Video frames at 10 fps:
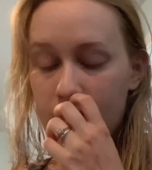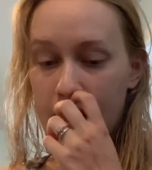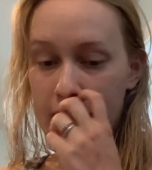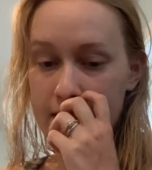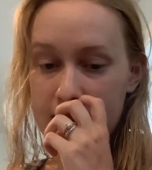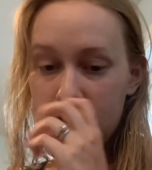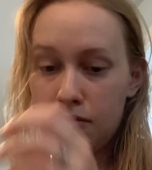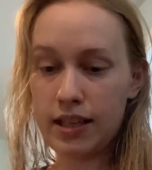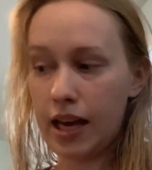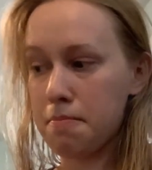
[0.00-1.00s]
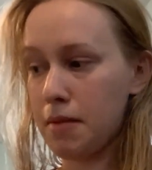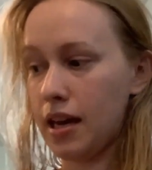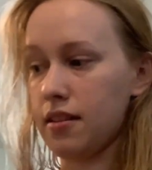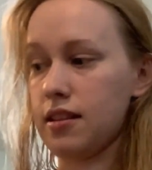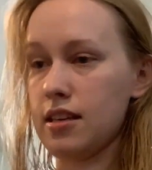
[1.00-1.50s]
And he's the one I
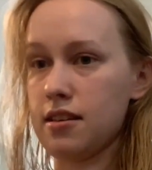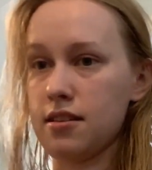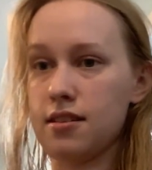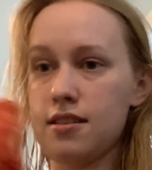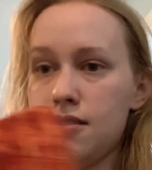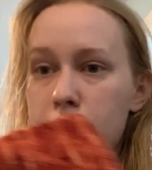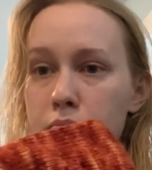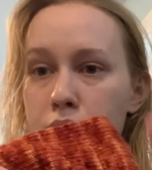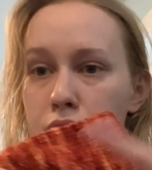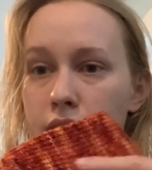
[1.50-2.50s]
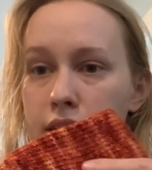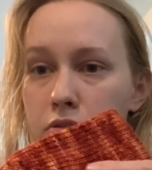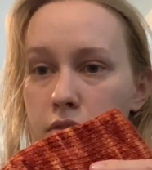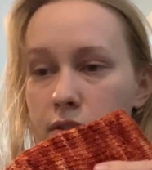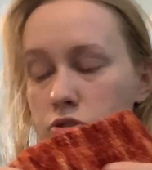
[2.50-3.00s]
made these bright
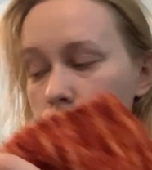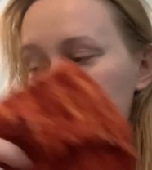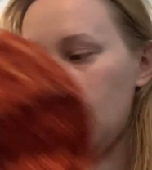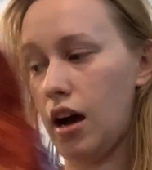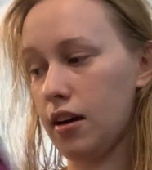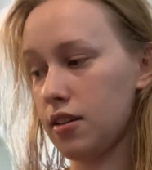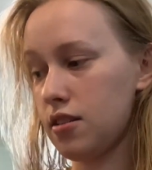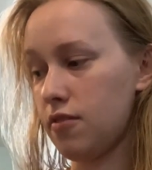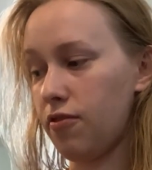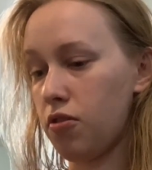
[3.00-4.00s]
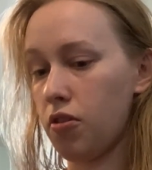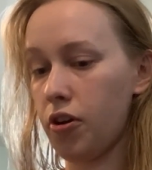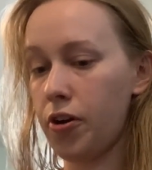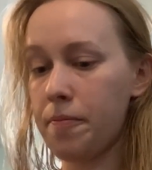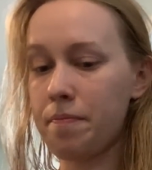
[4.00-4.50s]
orange socks
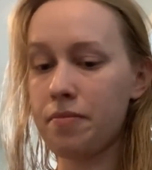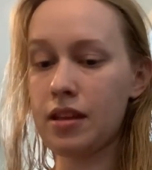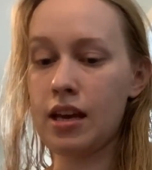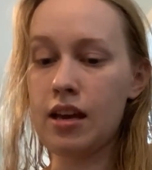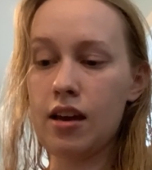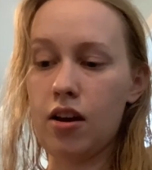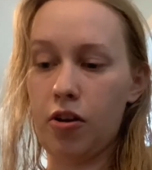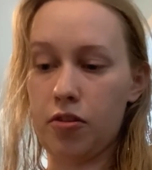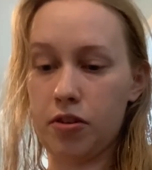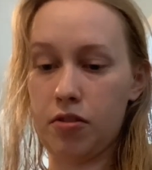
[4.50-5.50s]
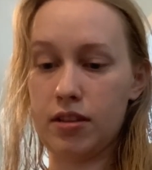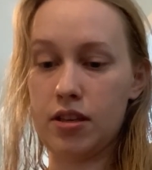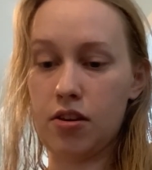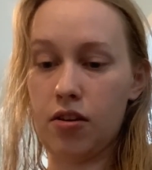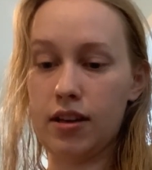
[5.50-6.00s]
for earlier in the
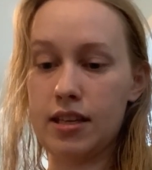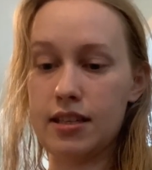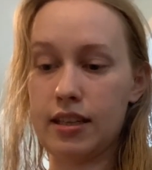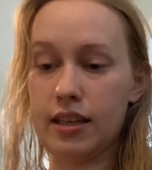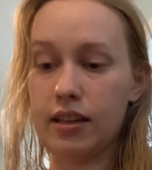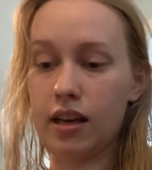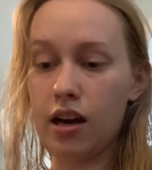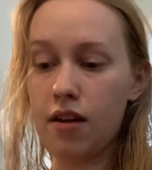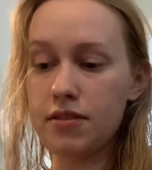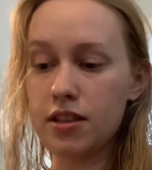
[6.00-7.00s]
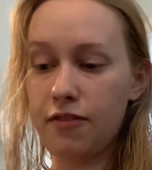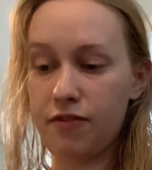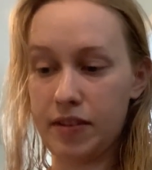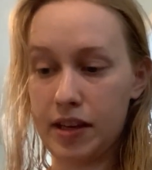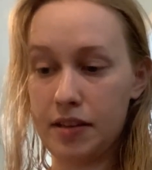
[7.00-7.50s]
year, and he said he loves the
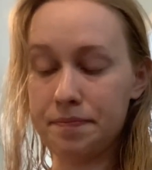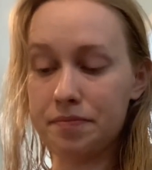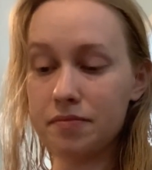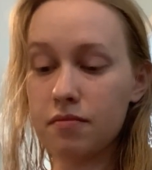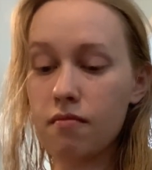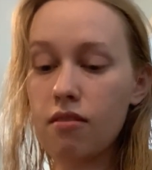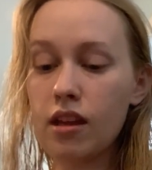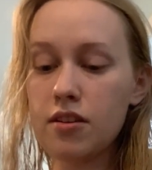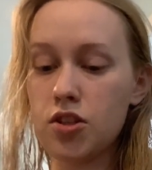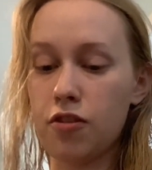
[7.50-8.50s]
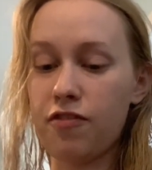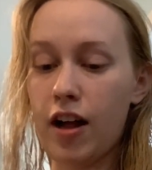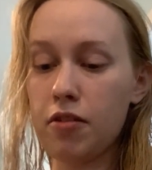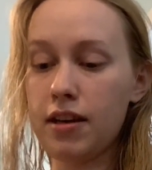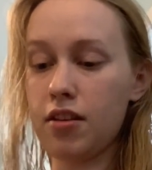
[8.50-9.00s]
fit. So
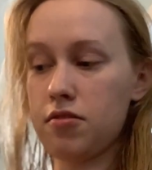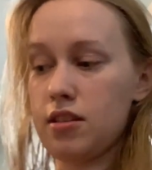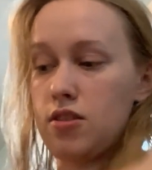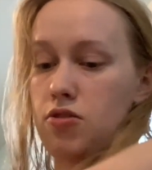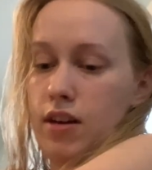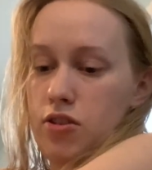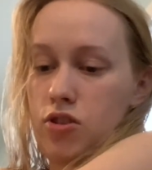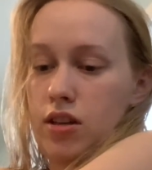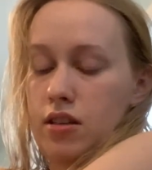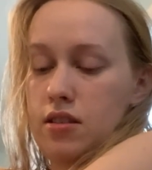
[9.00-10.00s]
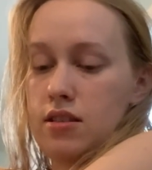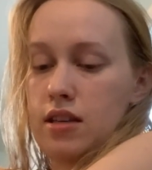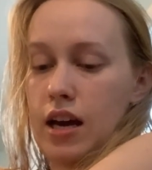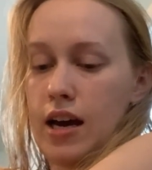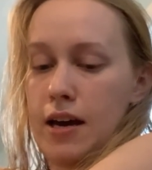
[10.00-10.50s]
following those instructions,
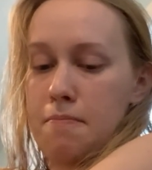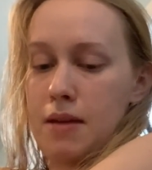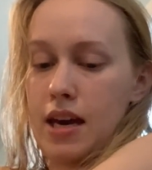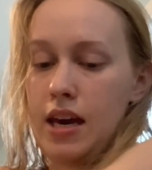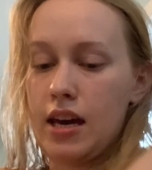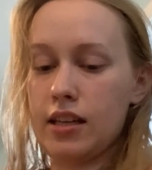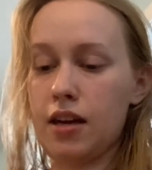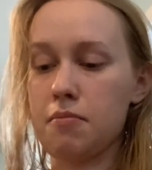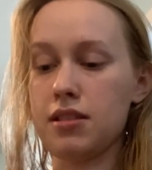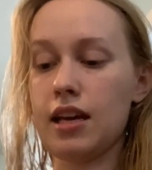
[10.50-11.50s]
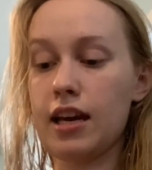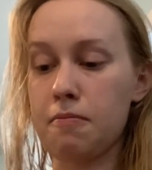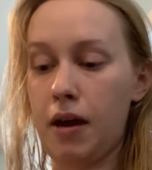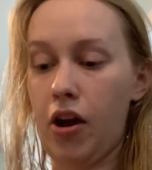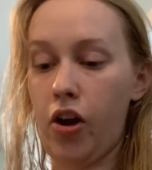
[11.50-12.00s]
I made him a second
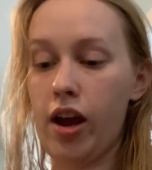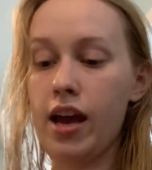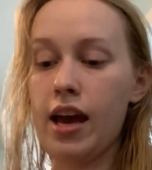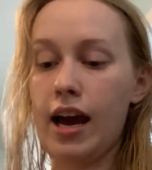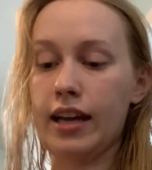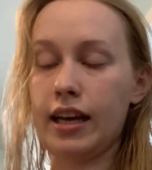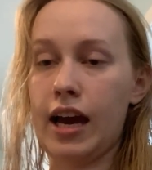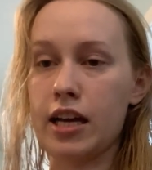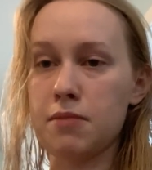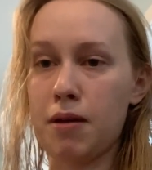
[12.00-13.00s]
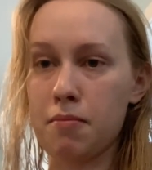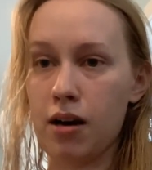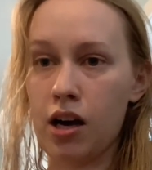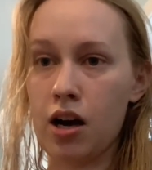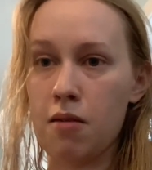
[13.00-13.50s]
pair, and I asked my
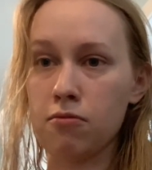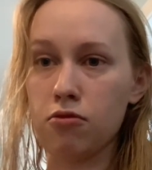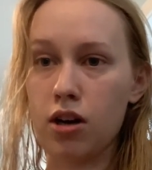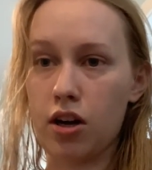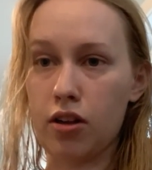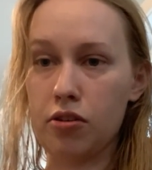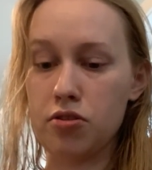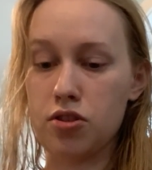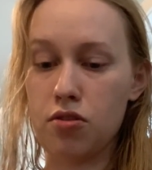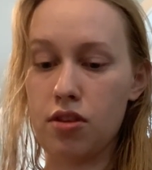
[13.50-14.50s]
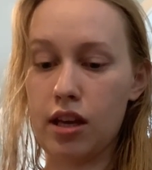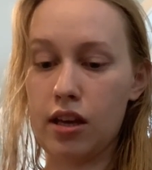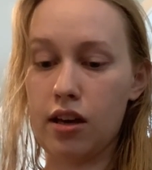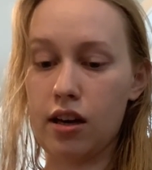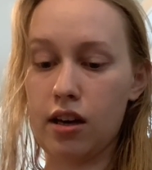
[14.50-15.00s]
mom, what colors do you think,